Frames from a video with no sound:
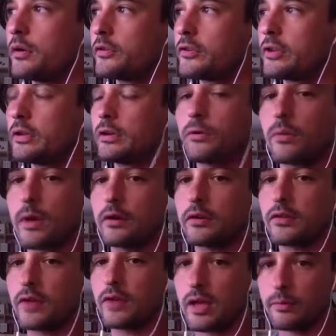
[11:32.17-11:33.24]
sitting around a
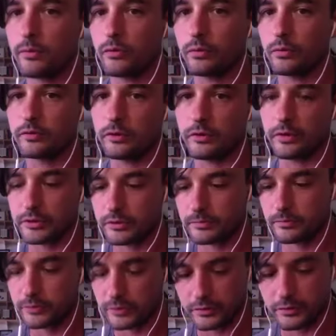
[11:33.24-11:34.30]
table to
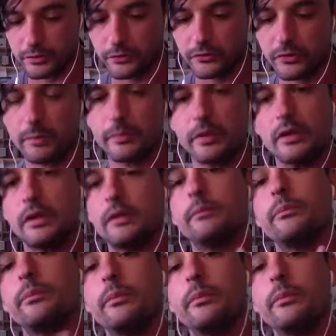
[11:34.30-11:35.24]
to do something and